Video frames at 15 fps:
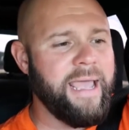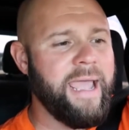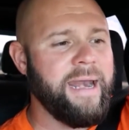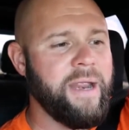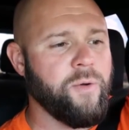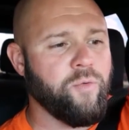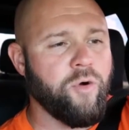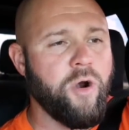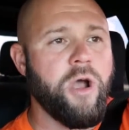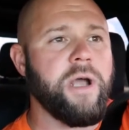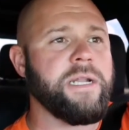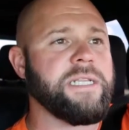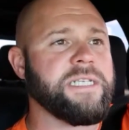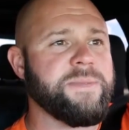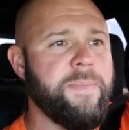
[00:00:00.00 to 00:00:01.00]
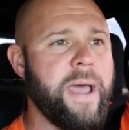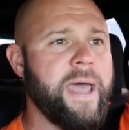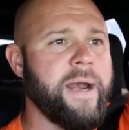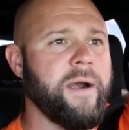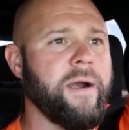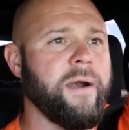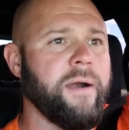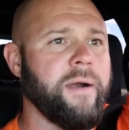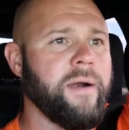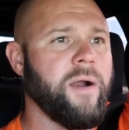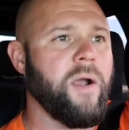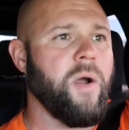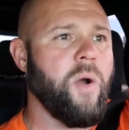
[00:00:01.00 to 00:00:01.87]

that it runs better